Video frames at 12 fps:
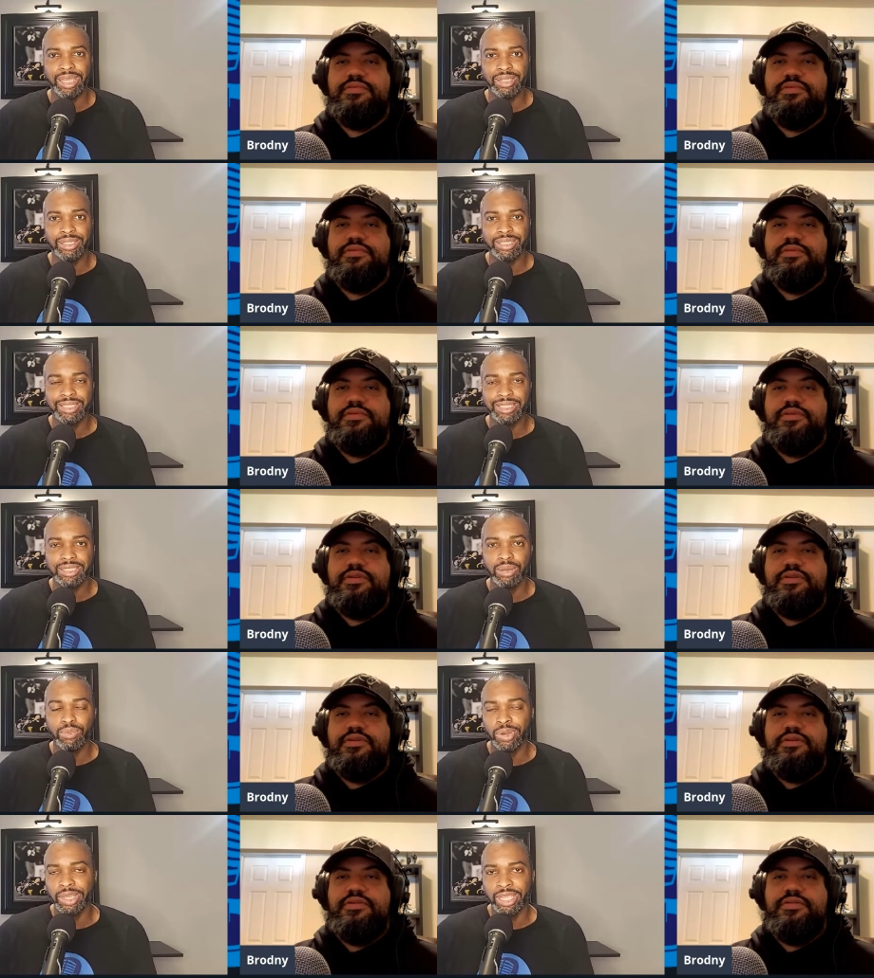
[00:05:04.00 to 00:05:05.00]
Speaker 1: it
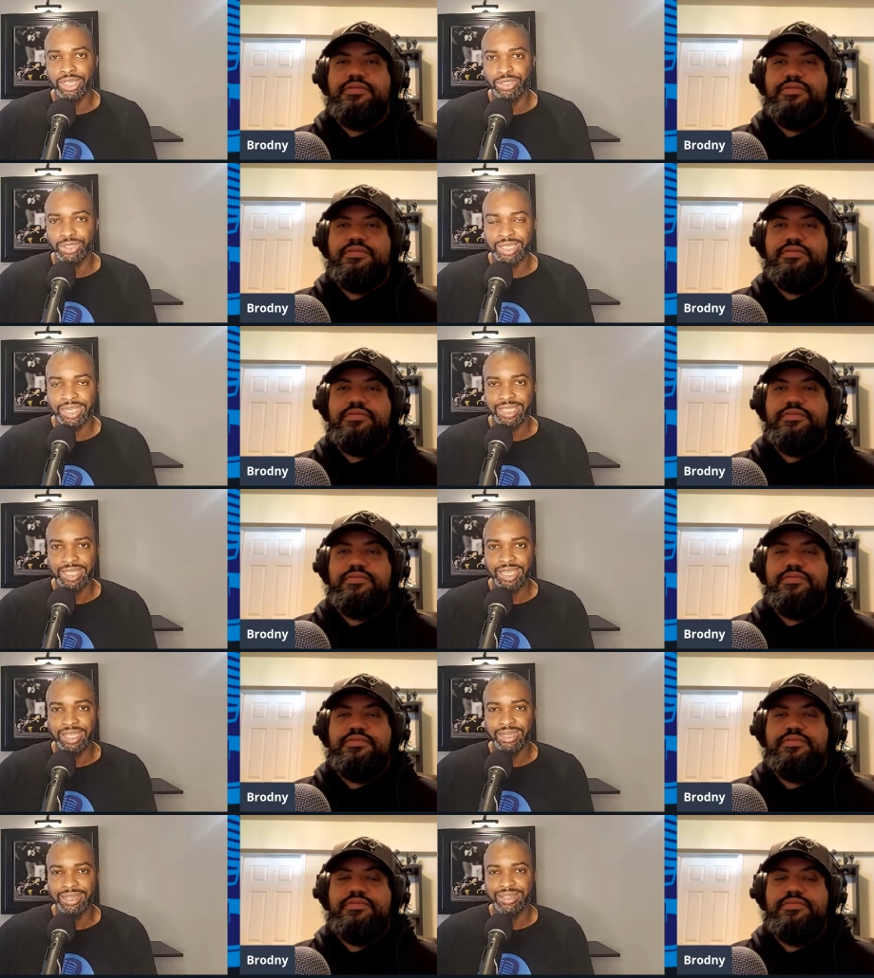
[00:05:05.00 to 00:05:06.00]
somewhat interesting at the
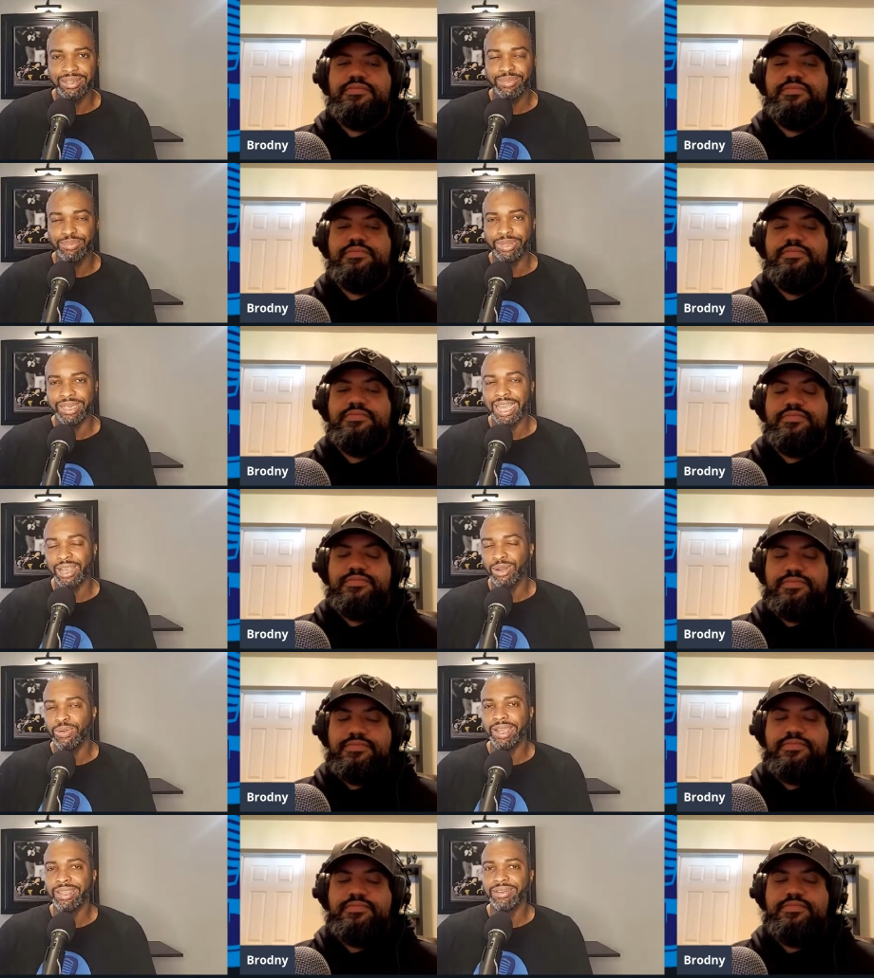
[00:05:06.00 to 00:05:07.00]
end but not
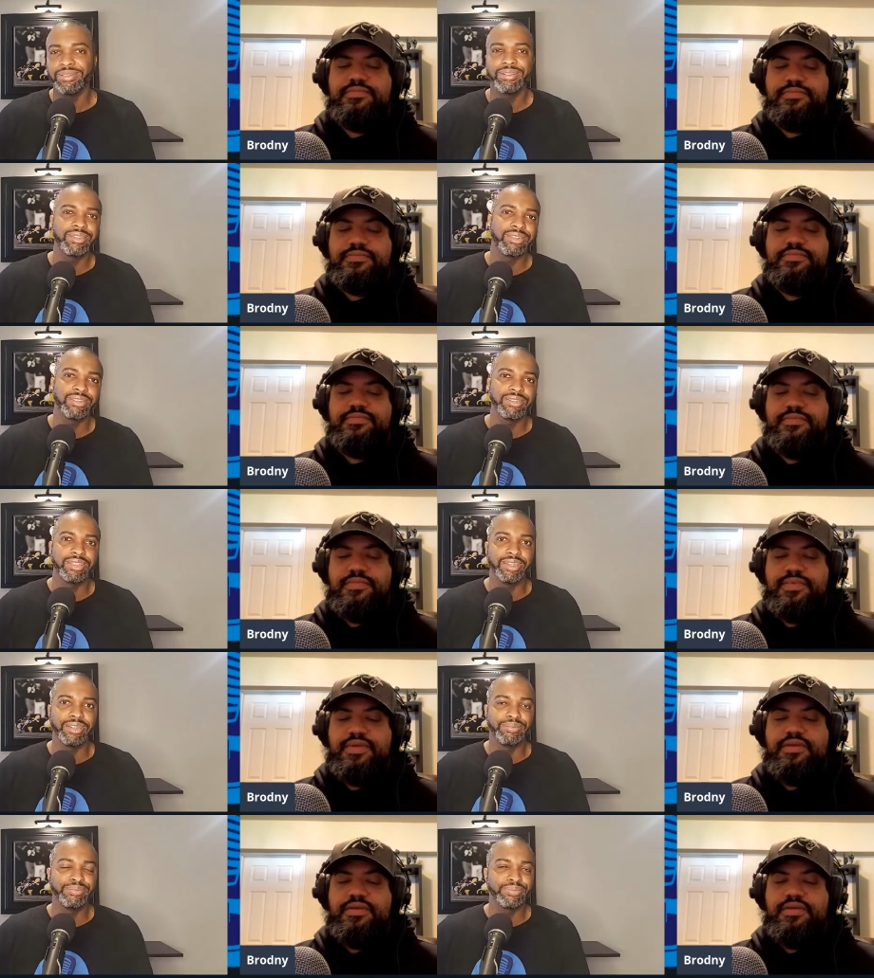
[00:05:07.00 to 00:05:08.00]
quite you
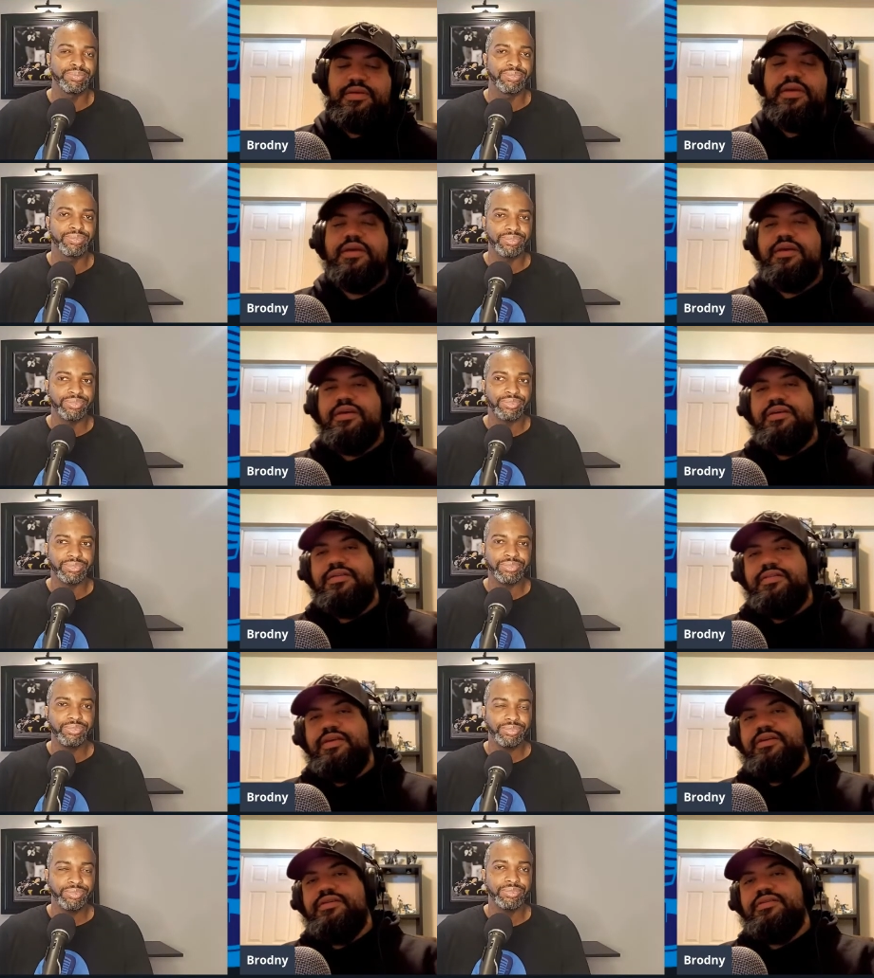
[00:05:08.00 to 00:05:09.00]
know
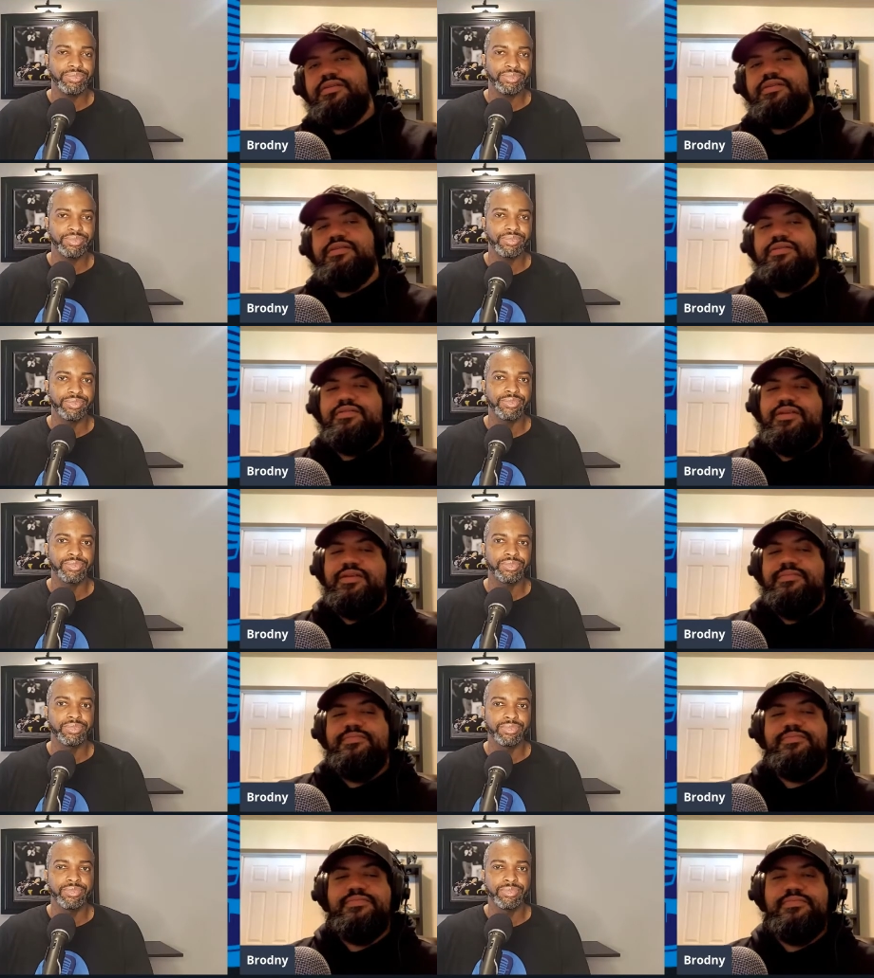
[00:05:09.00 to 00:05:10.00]
Speaker 2: yeah
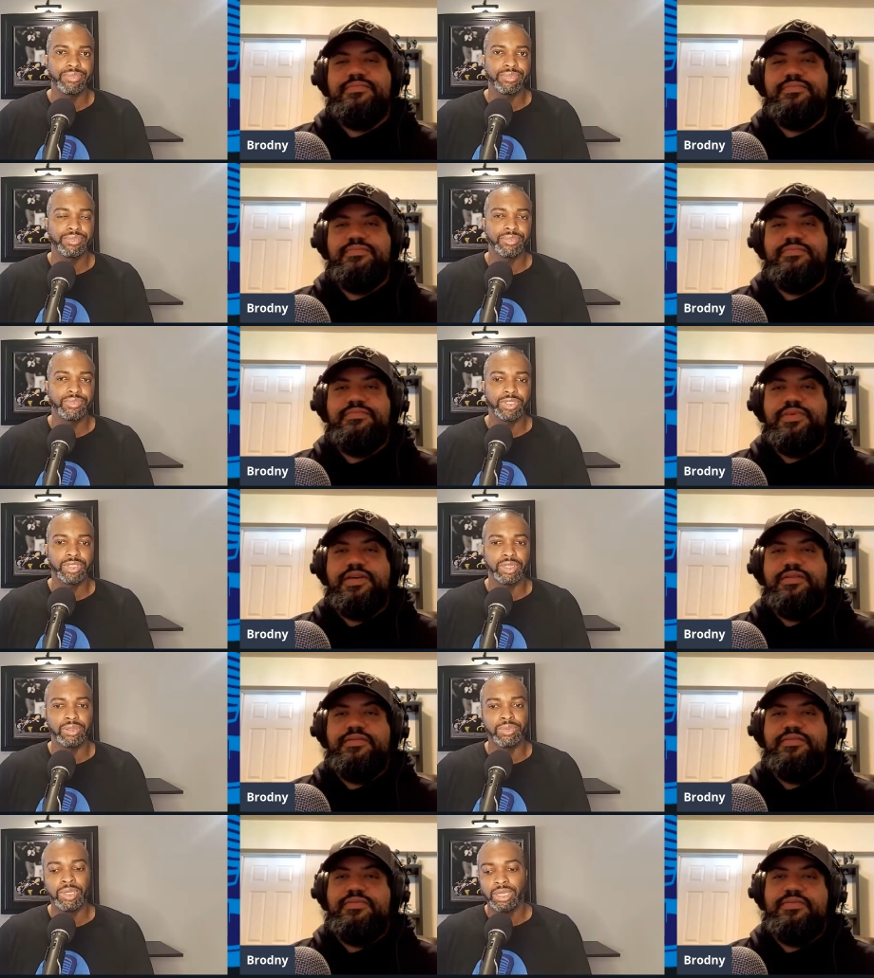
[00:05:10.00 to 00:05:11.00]
yeah
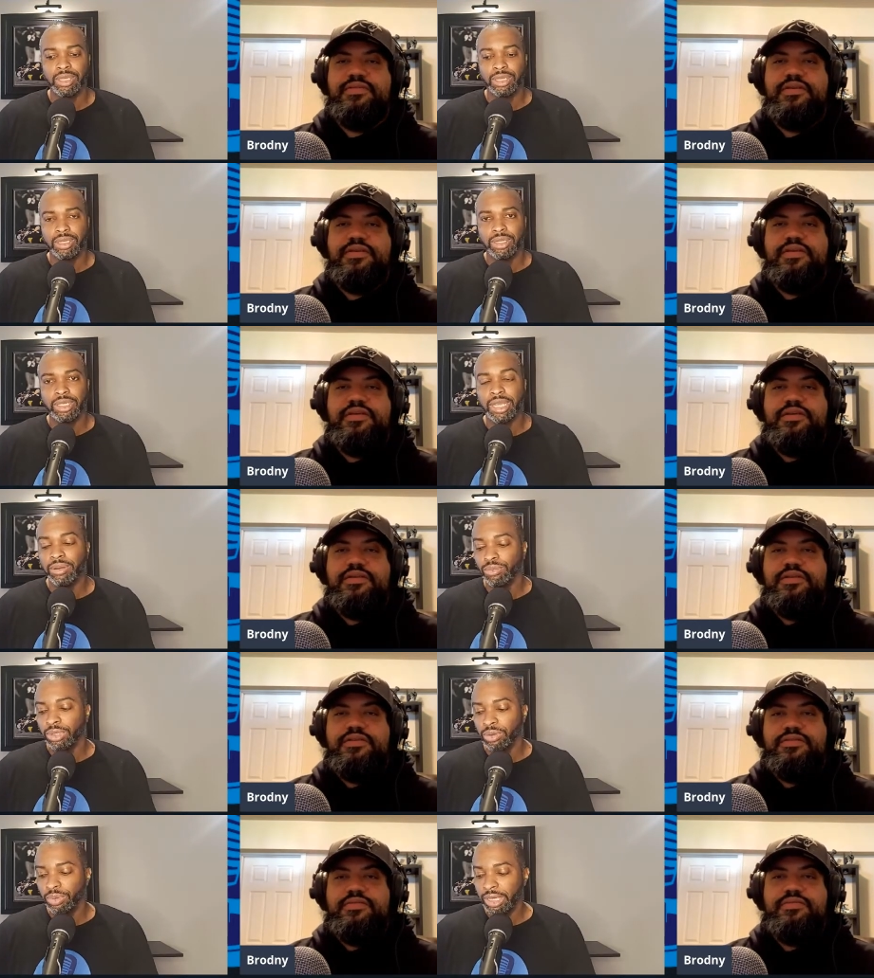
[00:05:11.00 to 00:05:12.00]
Speaker 1: so yeah you
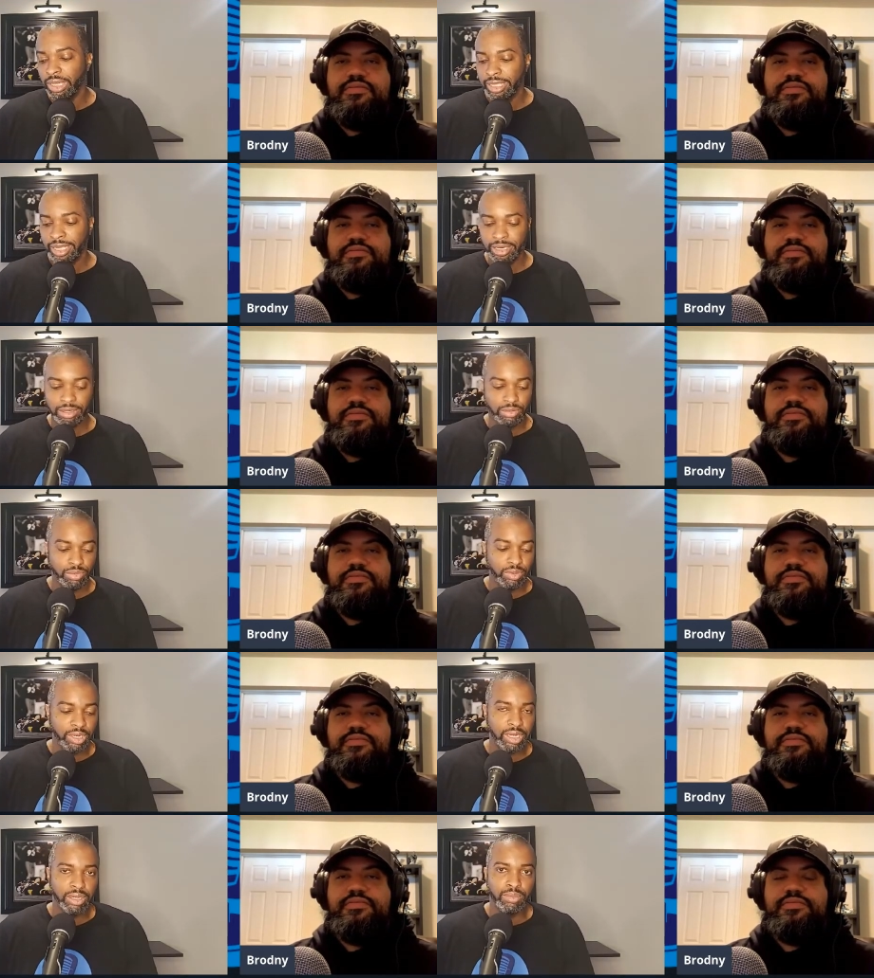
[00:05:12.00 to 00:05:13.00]
know we need that we
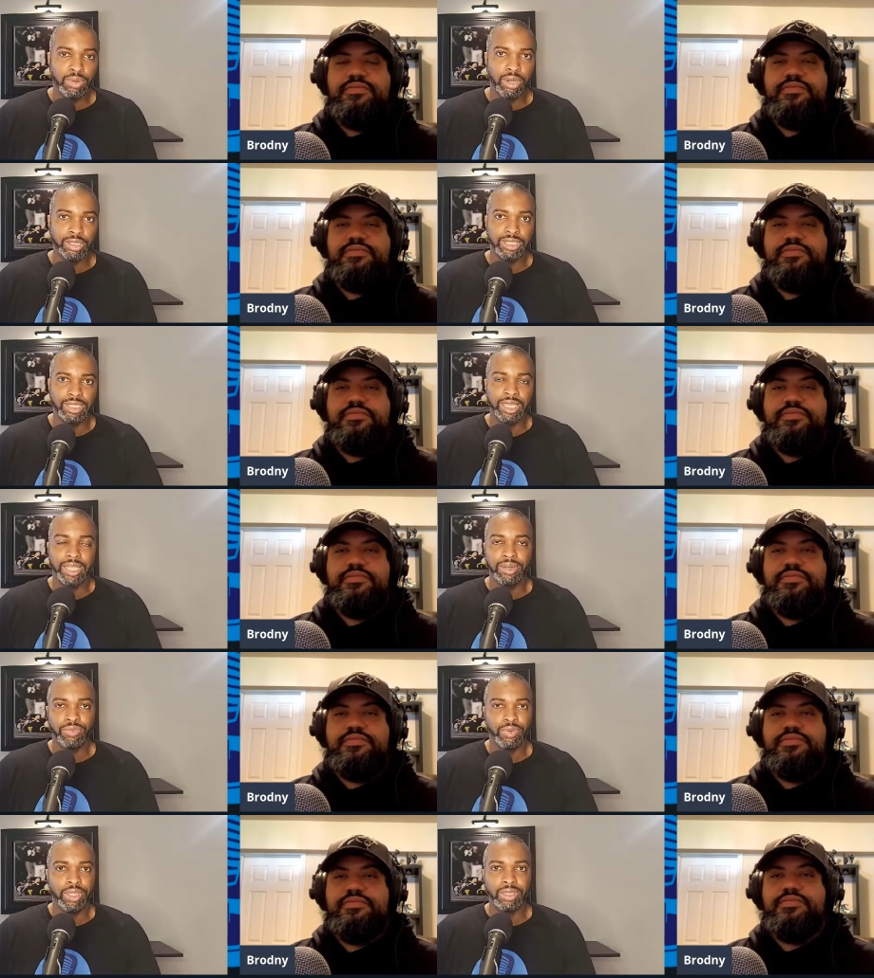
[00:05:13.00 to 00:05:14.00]
need lamar just to get
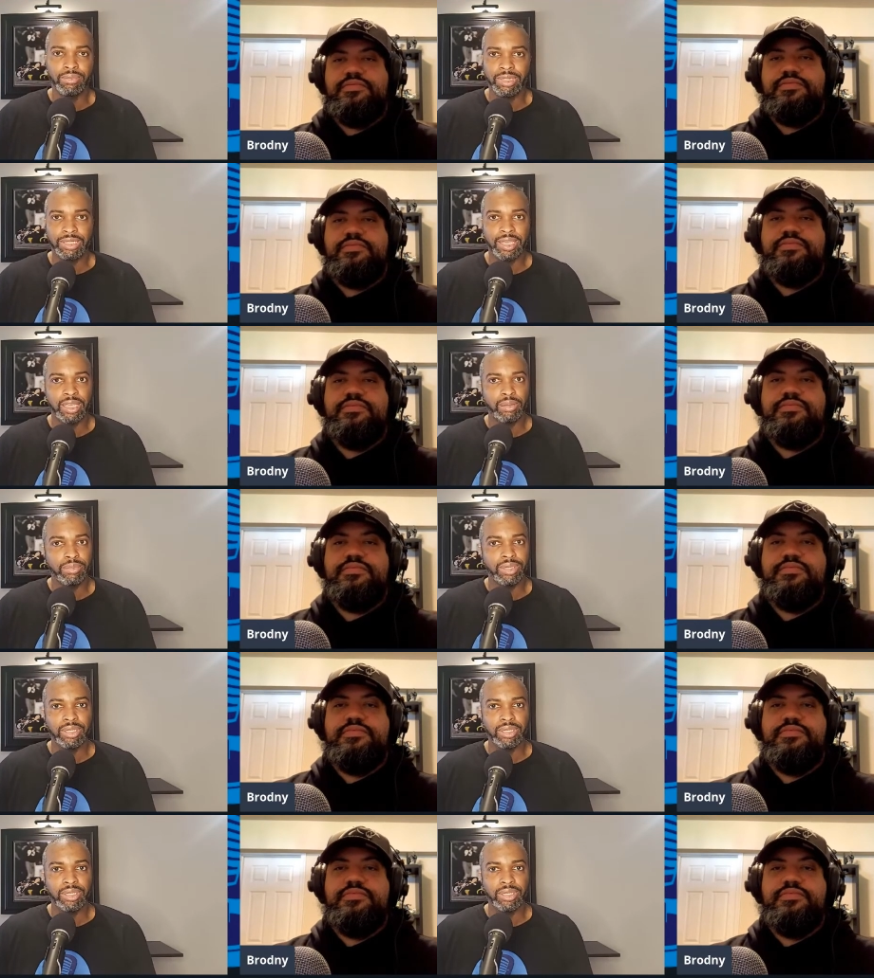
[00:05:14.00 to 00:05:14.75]
in rhythm this game